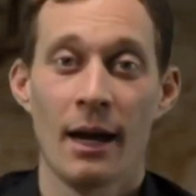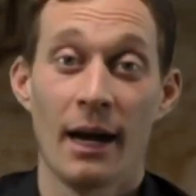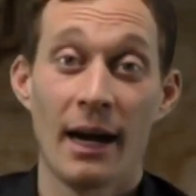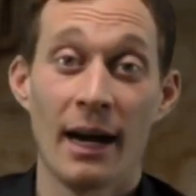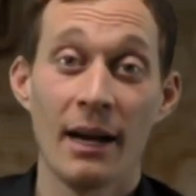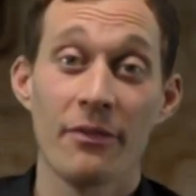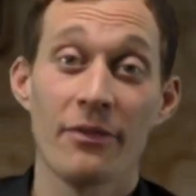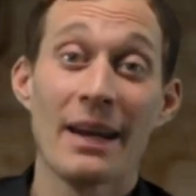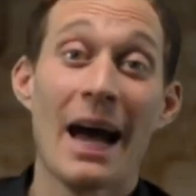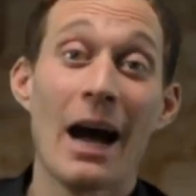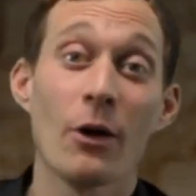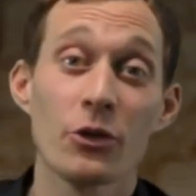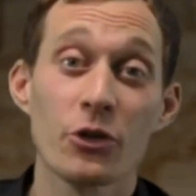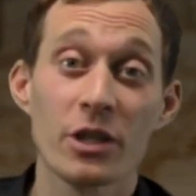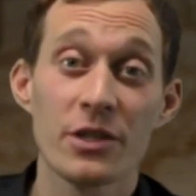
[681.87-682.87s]
I have
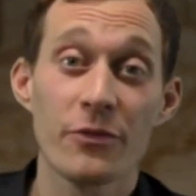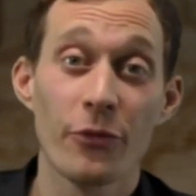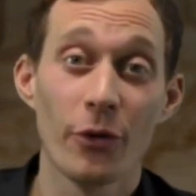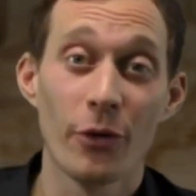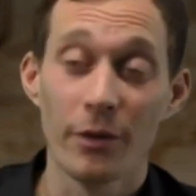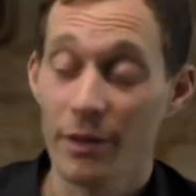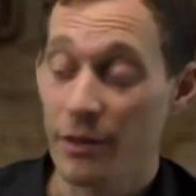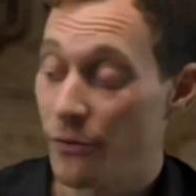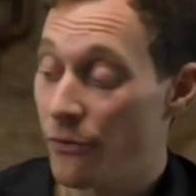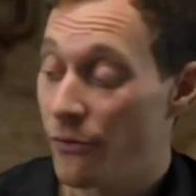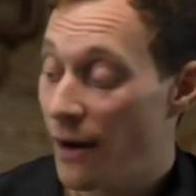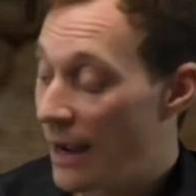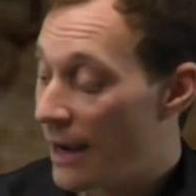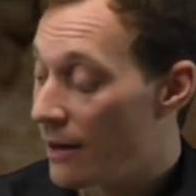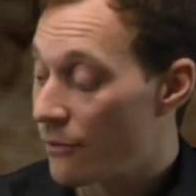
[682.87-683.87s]
now transferred the
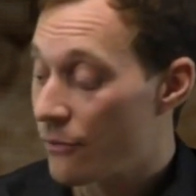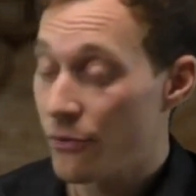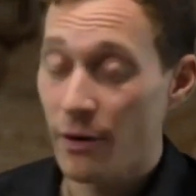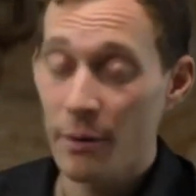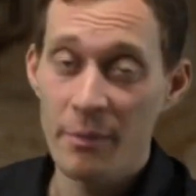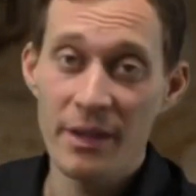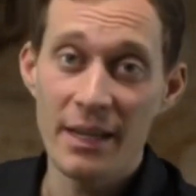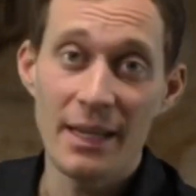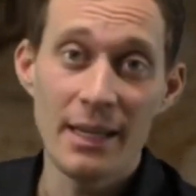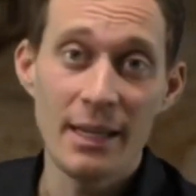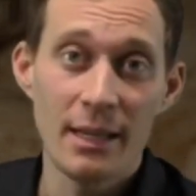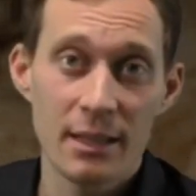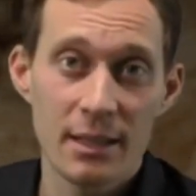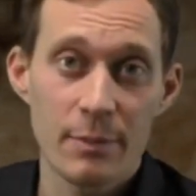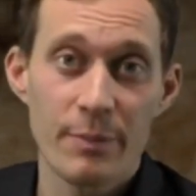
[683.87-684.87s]
file from the
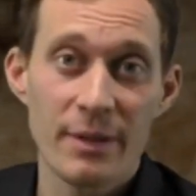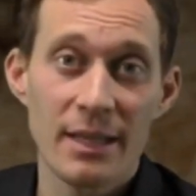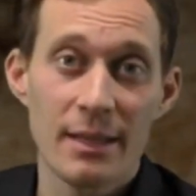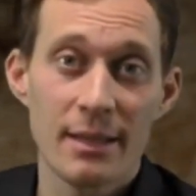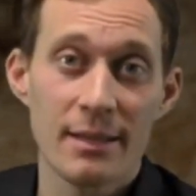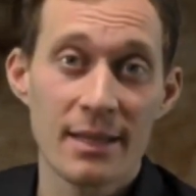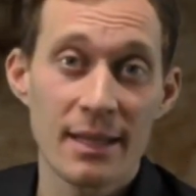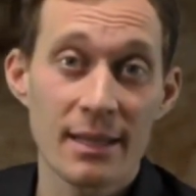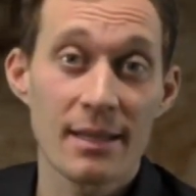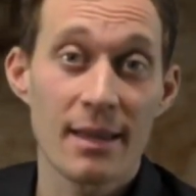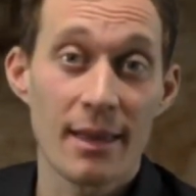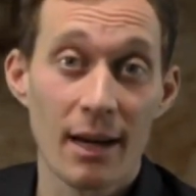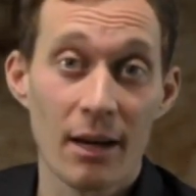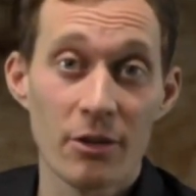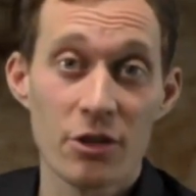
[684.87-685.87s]
EXP
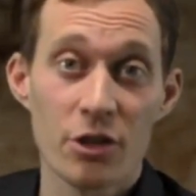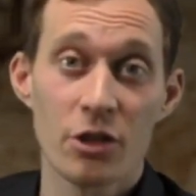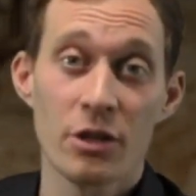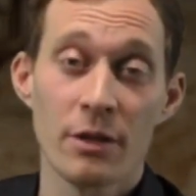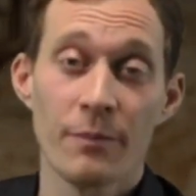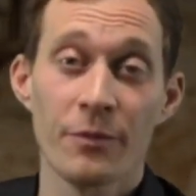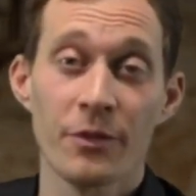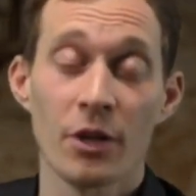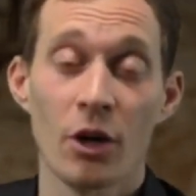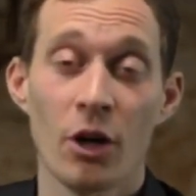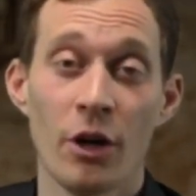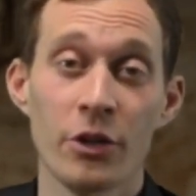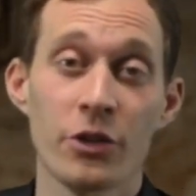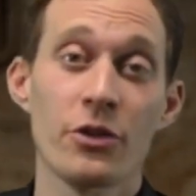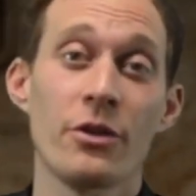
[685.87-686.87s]
6000
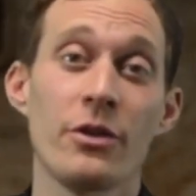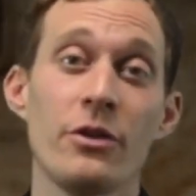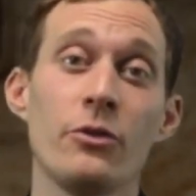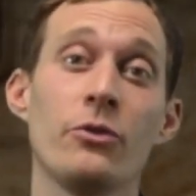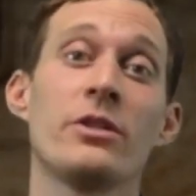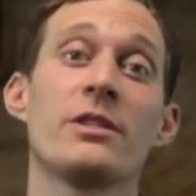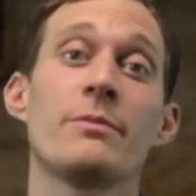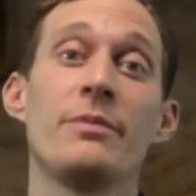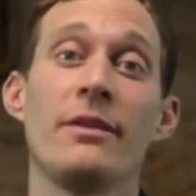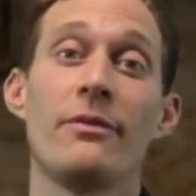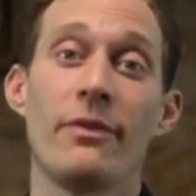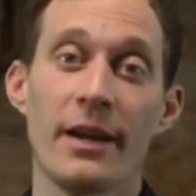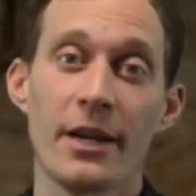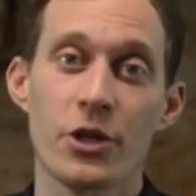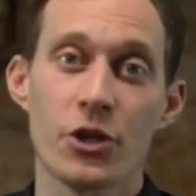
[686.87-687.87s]
onto the USB
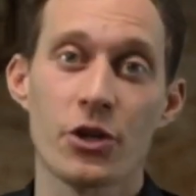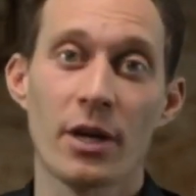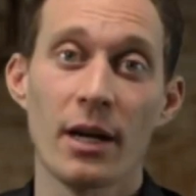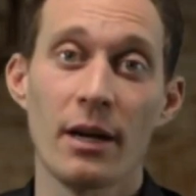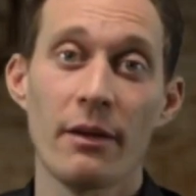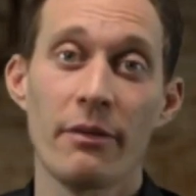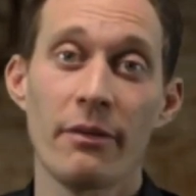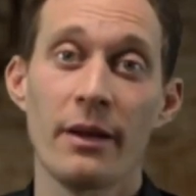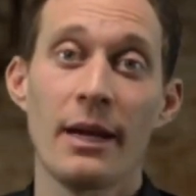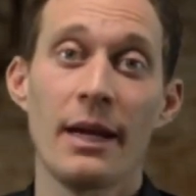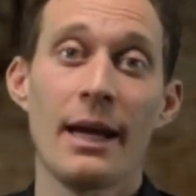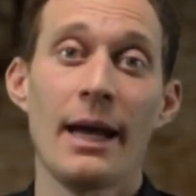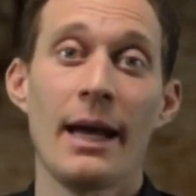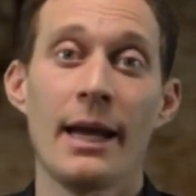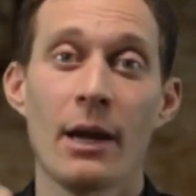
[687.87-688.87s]
flash drive,
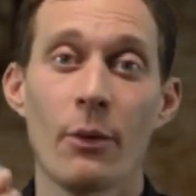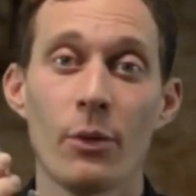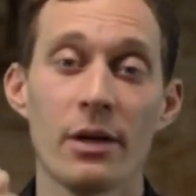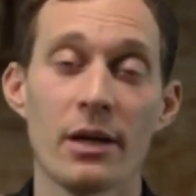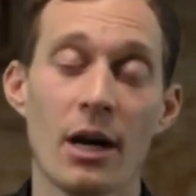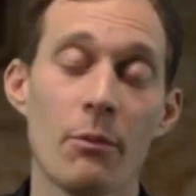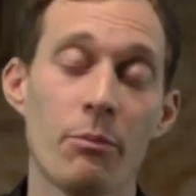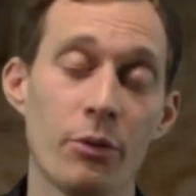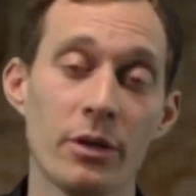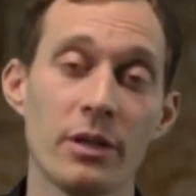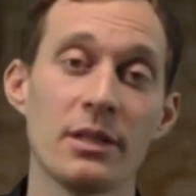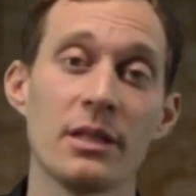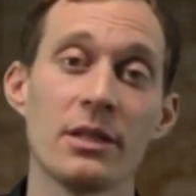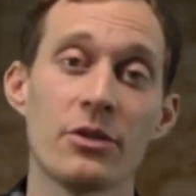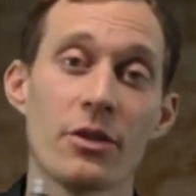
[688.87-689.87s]
and I will now put
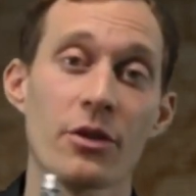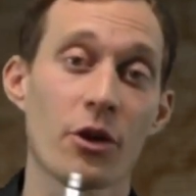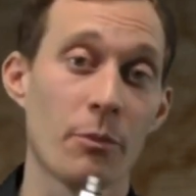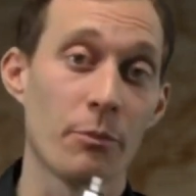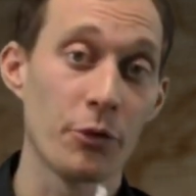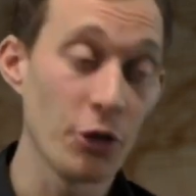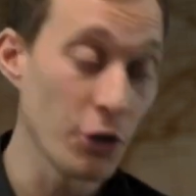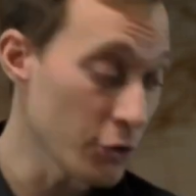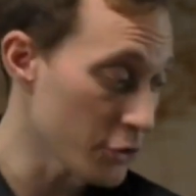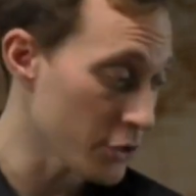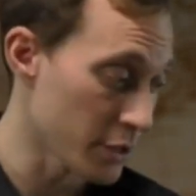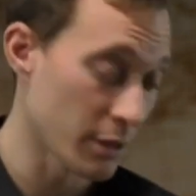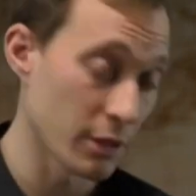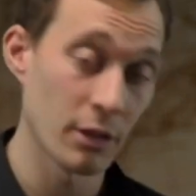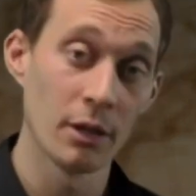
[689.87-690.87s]
it into the
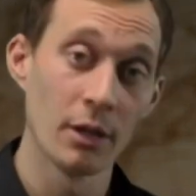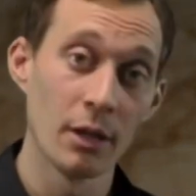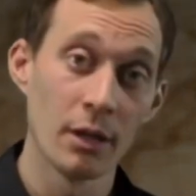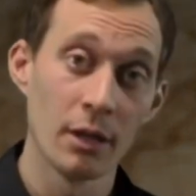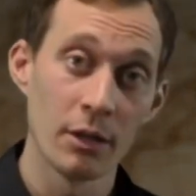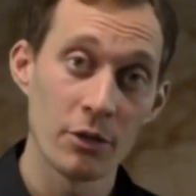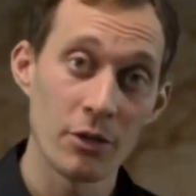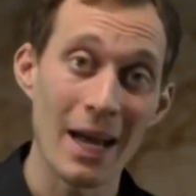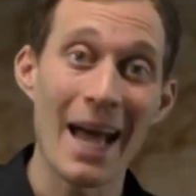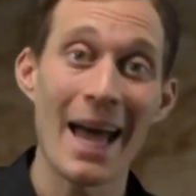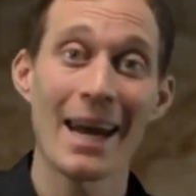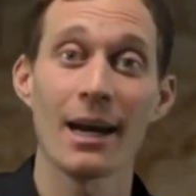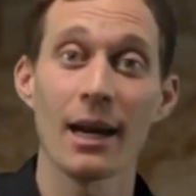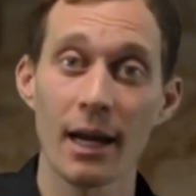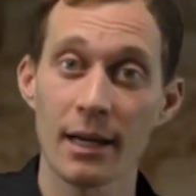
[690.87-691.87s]
computer to
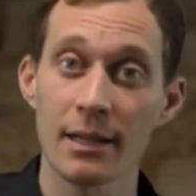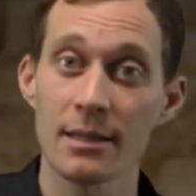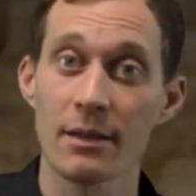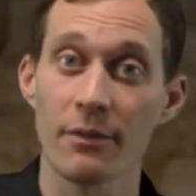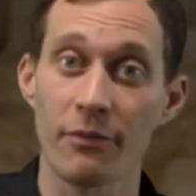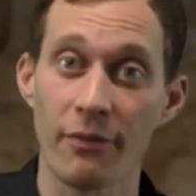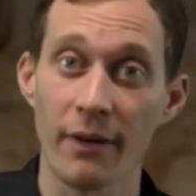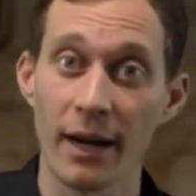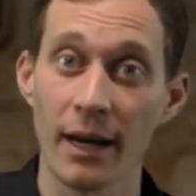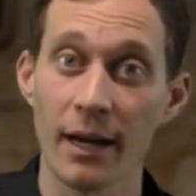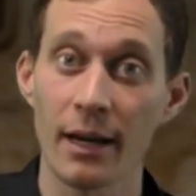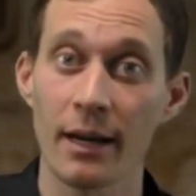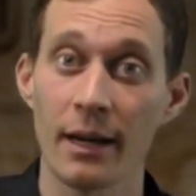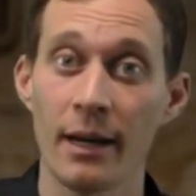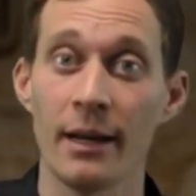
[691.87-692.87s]
analyze the
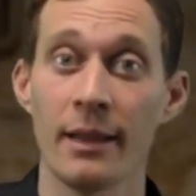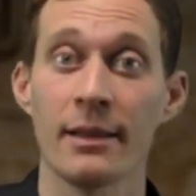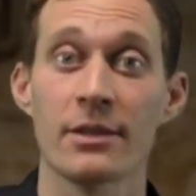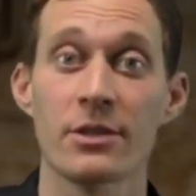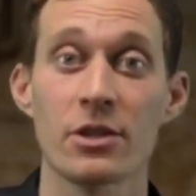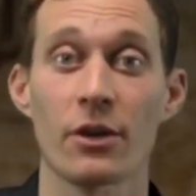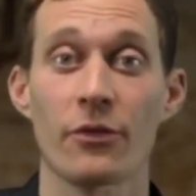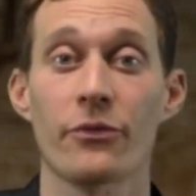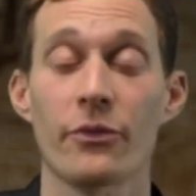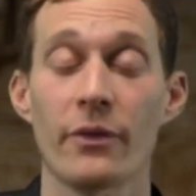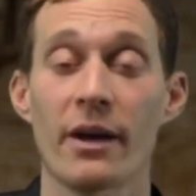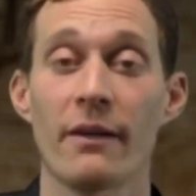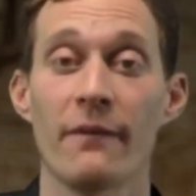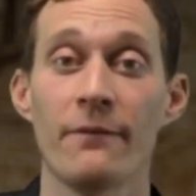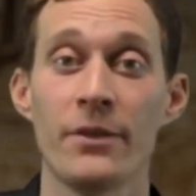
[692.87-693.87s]
file in the
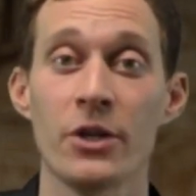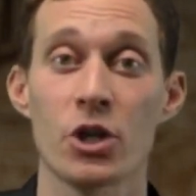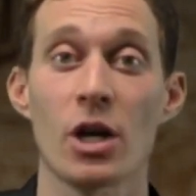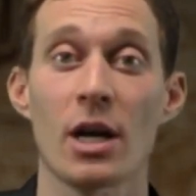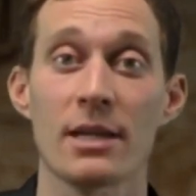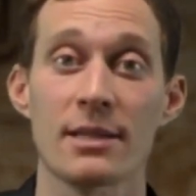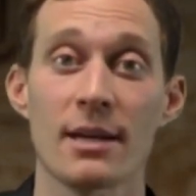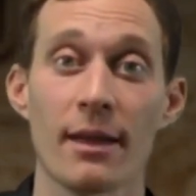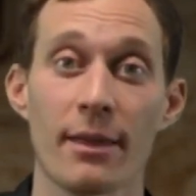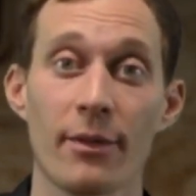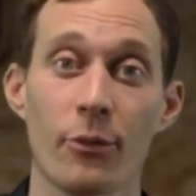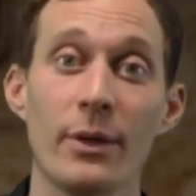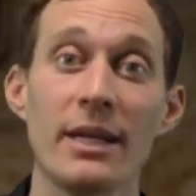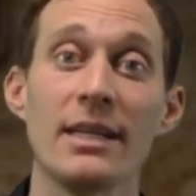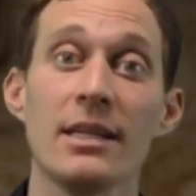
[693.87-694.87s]
software Visualizer
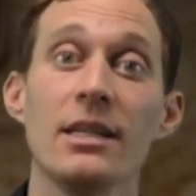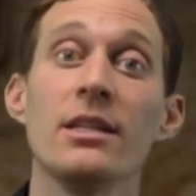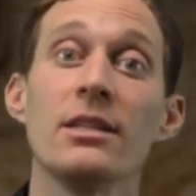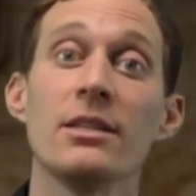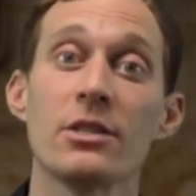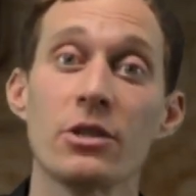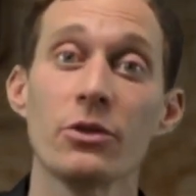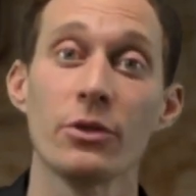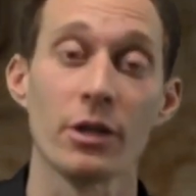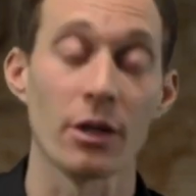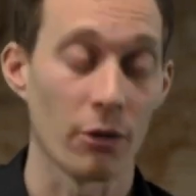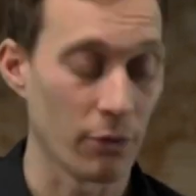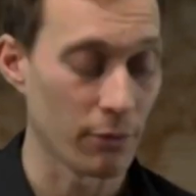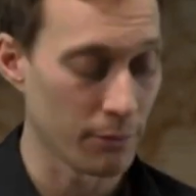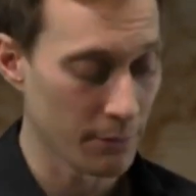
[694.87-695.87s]
3D Studio.